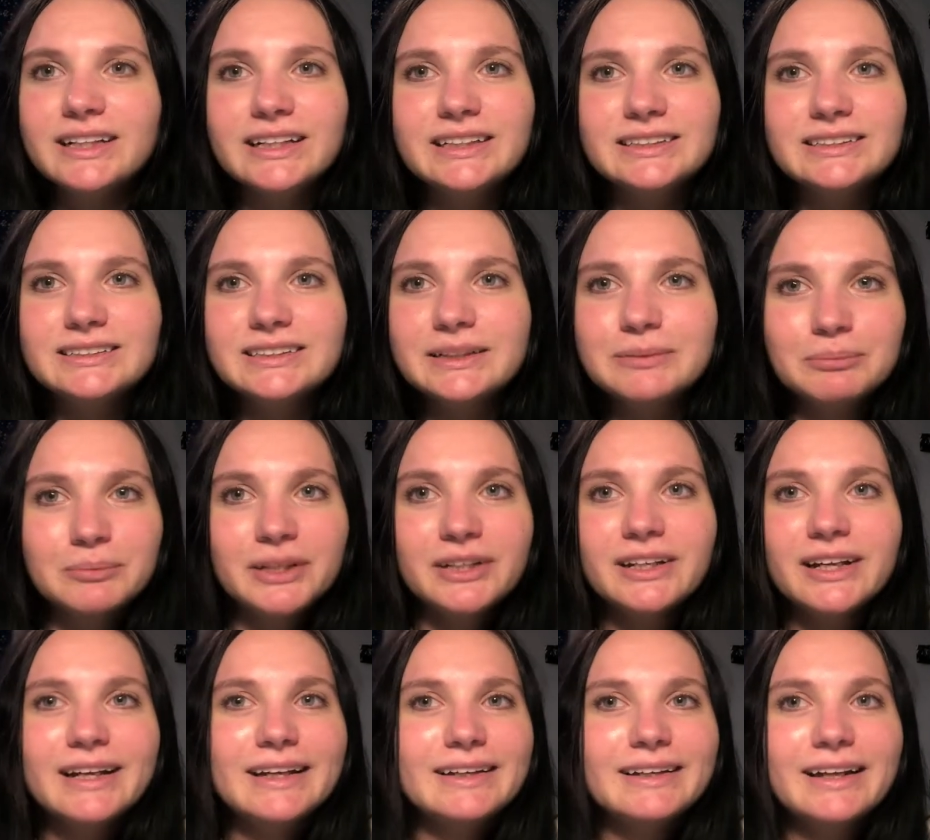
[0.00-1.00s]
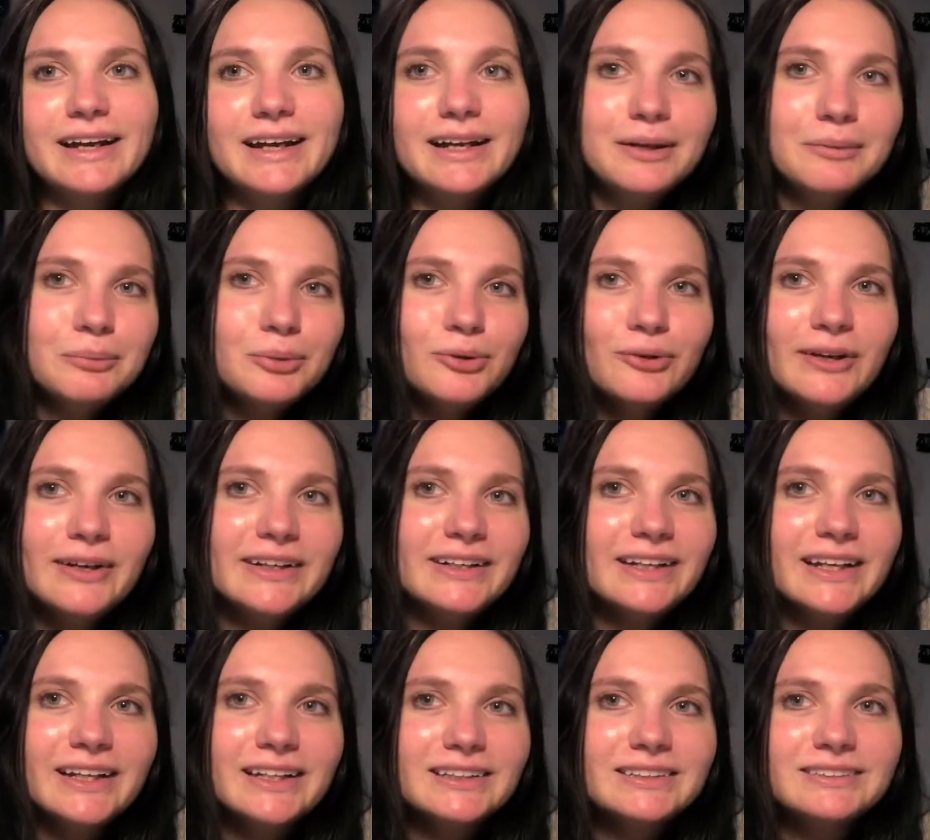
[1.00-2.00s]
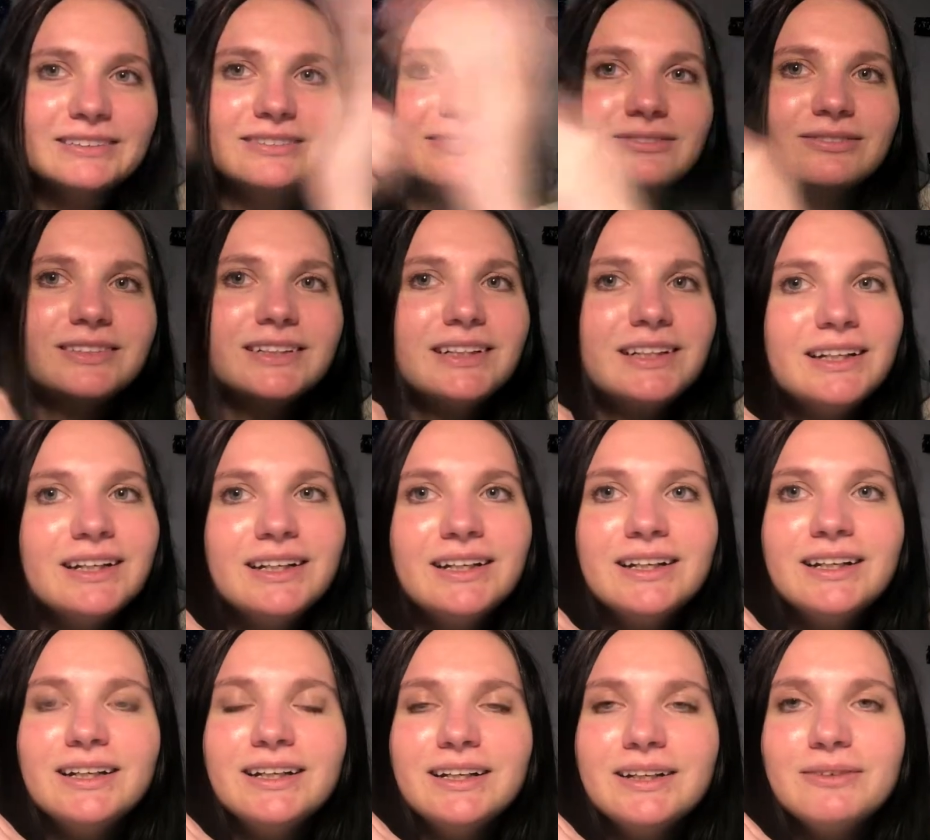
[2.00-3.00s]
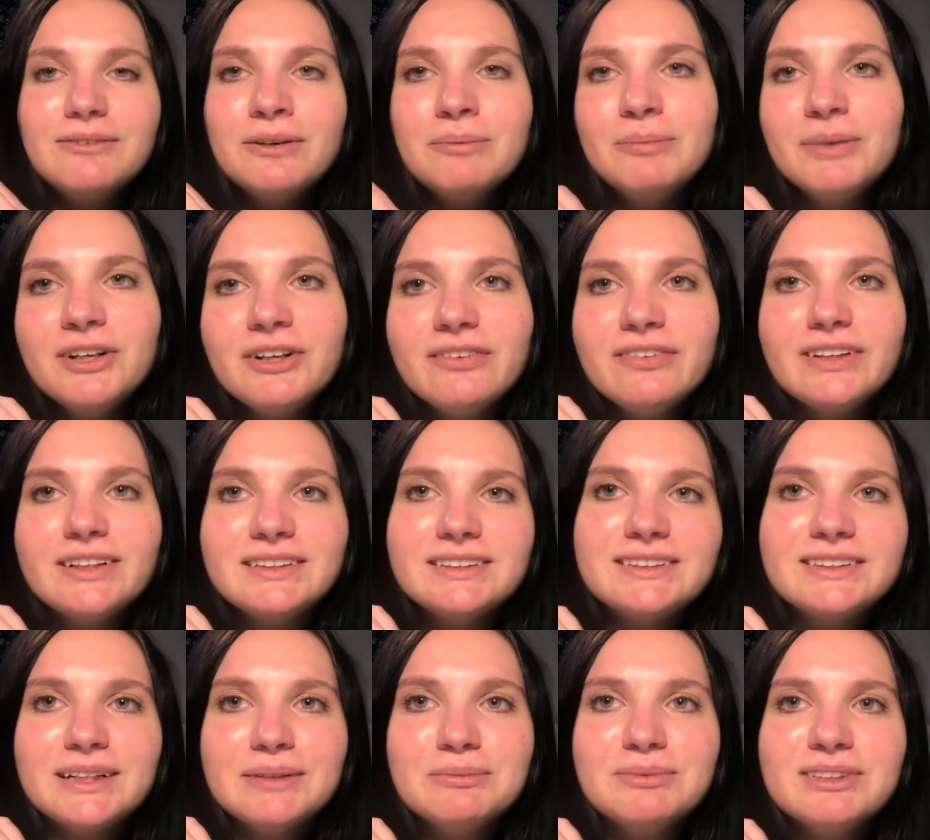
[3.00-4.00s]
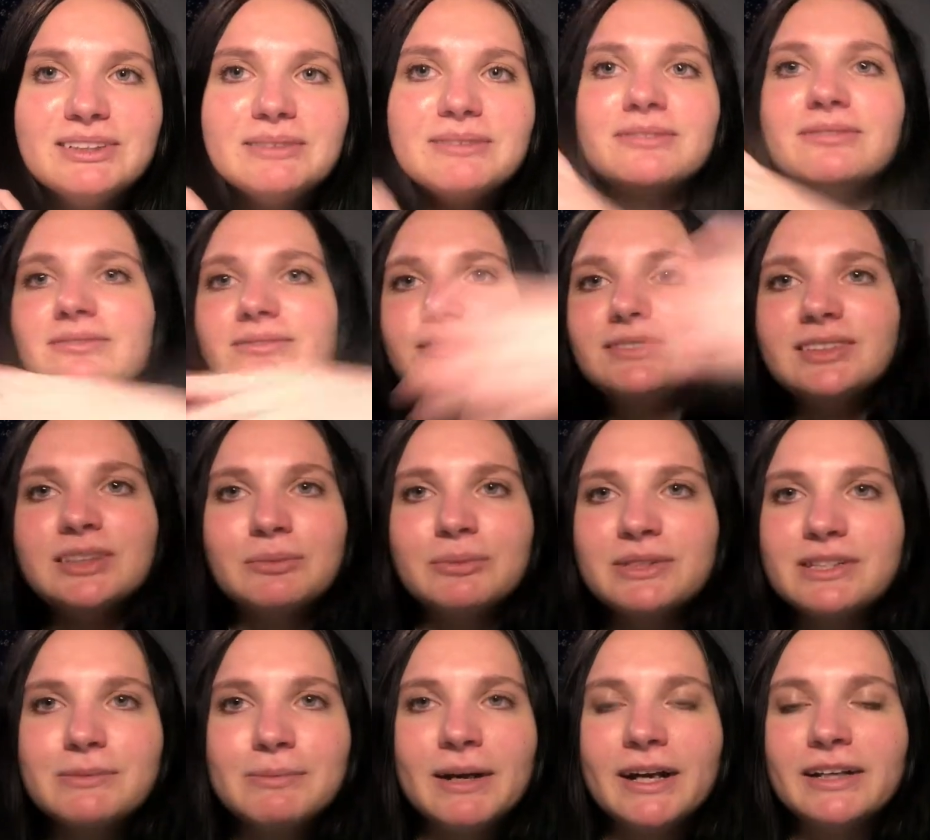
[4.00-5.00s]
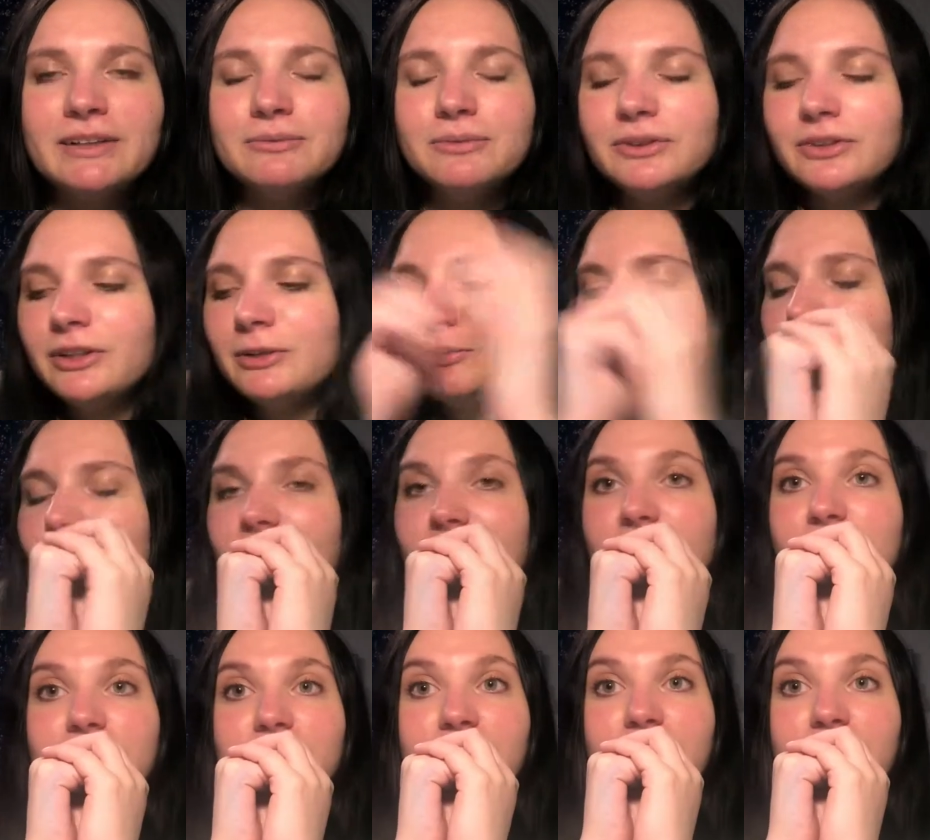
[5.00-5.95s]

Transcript: and it's like midnight, and I'm bored. And what better things come to someone's mind when they're bored to